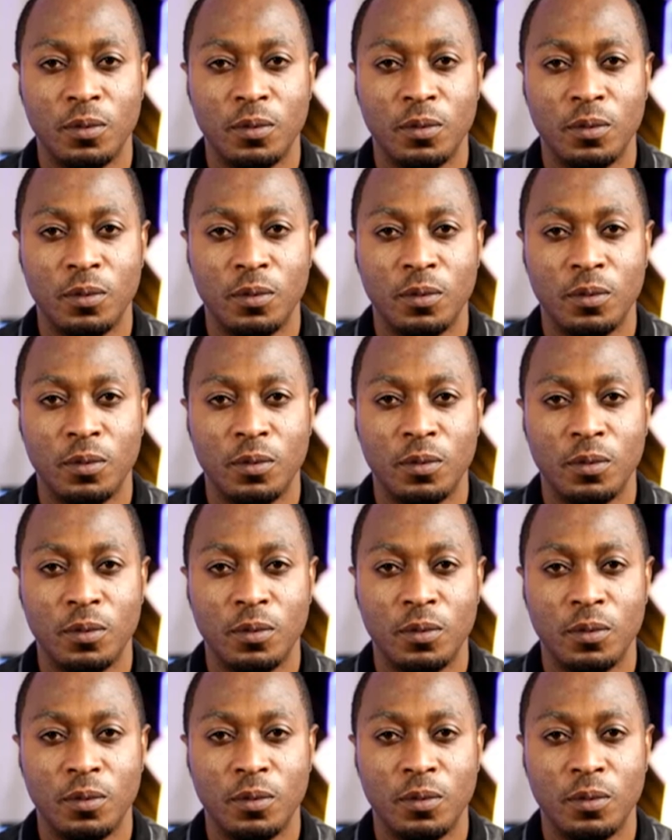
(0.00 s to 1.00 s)

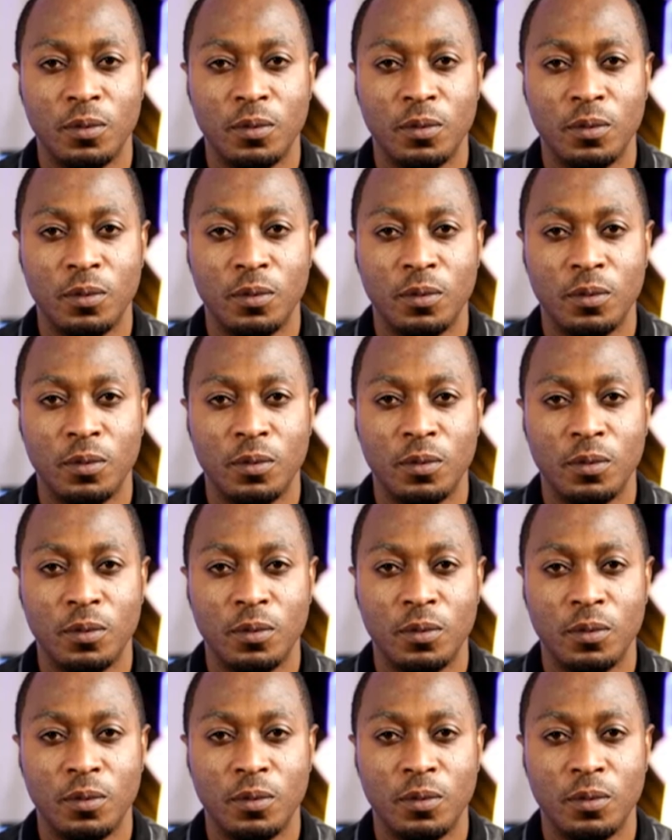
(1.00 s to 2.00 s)

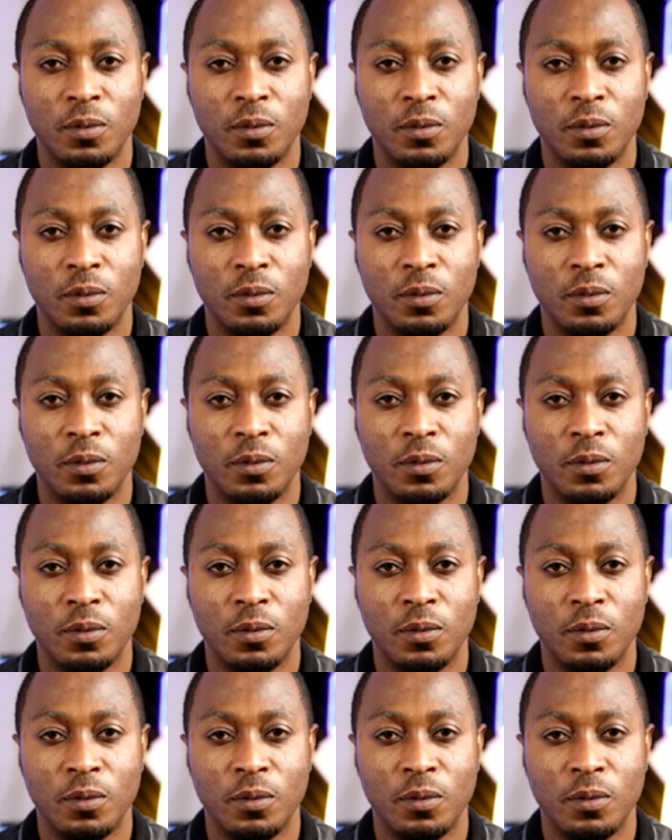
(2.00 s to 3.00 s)

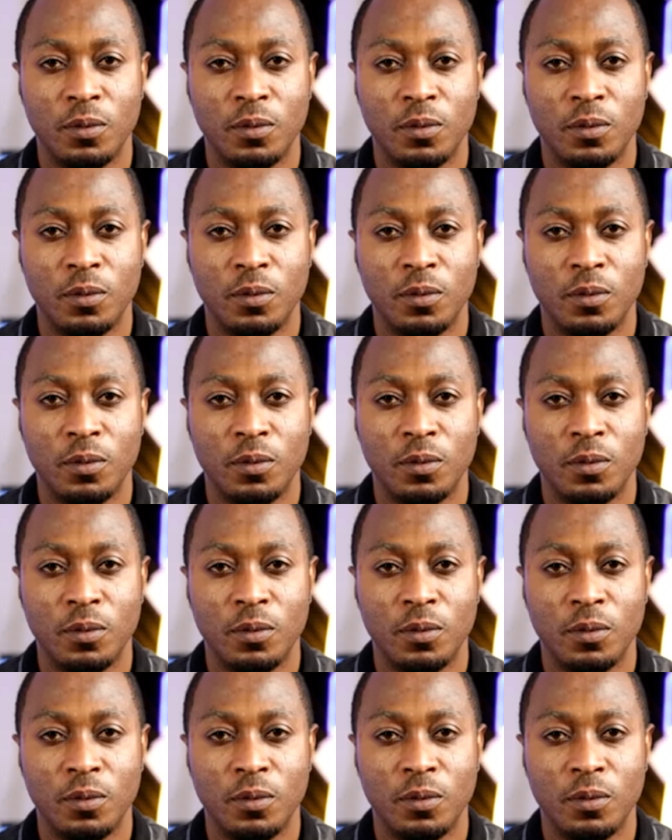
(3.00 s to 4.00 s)

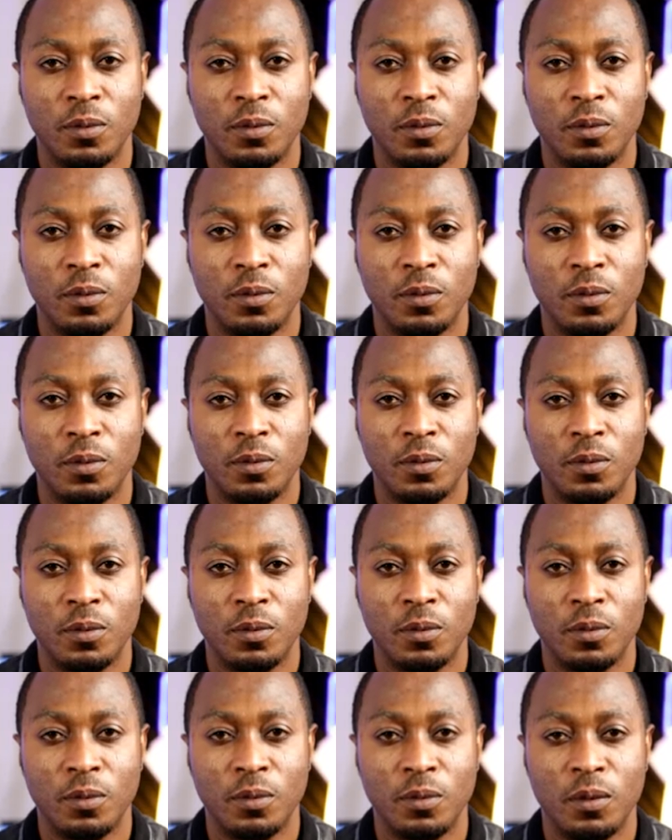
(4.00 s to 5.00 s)

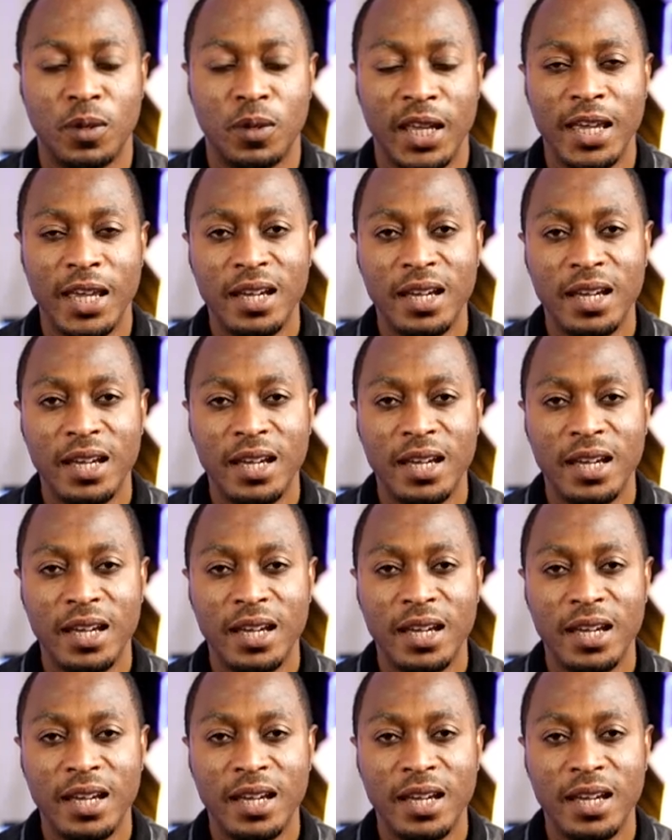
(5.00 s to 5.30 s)
(silence)